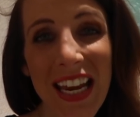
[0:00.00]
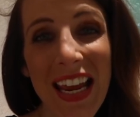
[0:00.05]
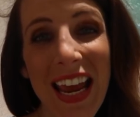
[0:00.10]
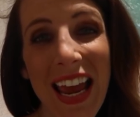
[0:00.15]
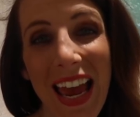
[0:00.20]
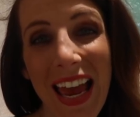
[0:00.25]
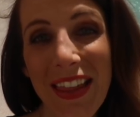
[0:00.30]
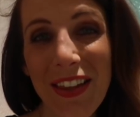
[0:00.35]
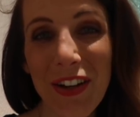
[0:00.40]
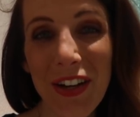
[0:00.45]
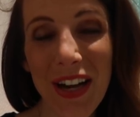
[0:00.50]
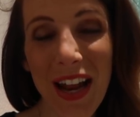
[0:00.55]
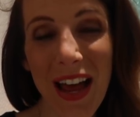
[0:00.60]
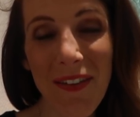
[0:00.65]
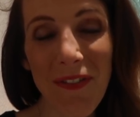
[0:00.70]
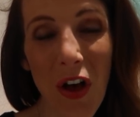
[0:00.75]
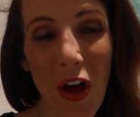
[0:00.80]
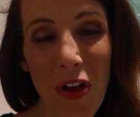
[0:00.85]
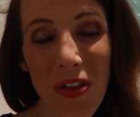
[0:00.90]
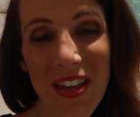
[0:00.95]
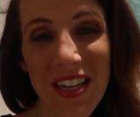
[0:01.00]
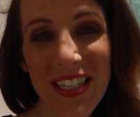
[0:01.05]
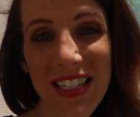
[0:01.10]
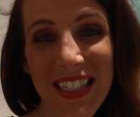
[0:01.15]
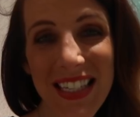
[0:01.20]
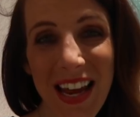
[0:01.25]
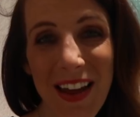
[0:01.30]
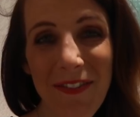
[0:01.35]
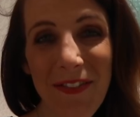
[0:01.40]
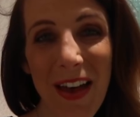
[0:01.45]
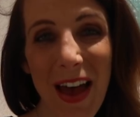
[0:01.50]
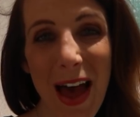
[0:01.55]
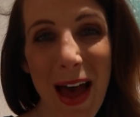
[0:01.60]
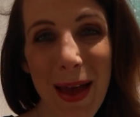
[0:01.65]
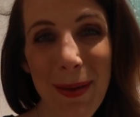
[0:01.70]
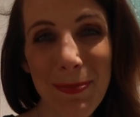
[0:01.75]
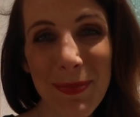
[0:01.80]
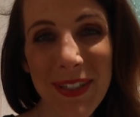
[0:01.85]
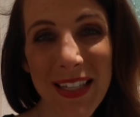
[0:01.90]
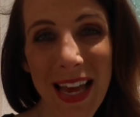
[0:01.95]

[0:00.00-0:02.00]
and they're gonna have all this stuff up,